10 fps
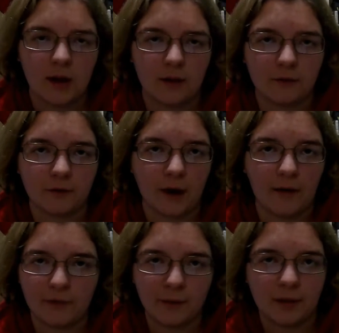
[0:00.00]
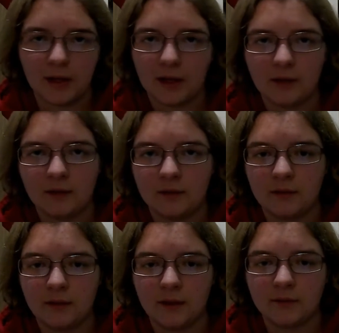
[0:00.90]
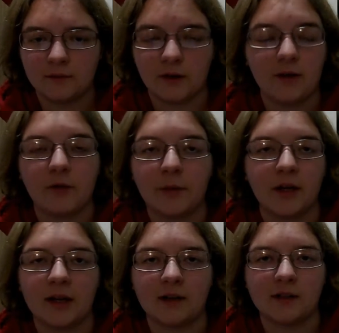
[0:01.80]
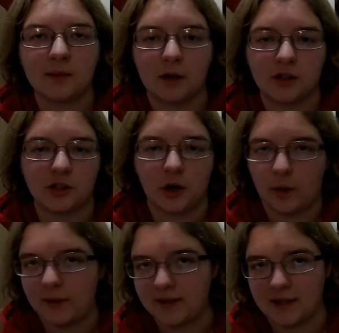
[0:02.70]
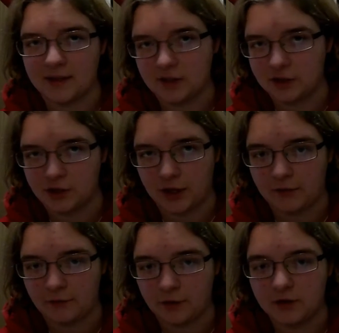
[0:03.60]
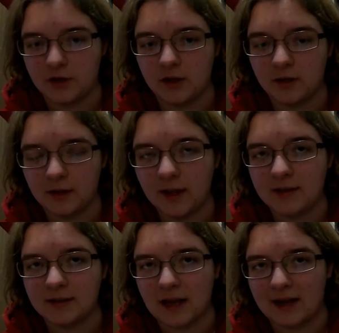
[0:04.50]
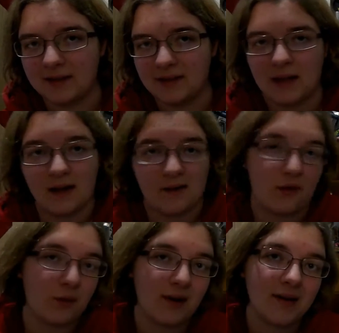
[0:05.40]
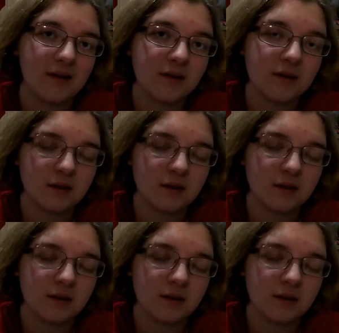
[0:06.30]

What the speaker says: For everybody else, the monster always gets to strike first, unless I say otherwise.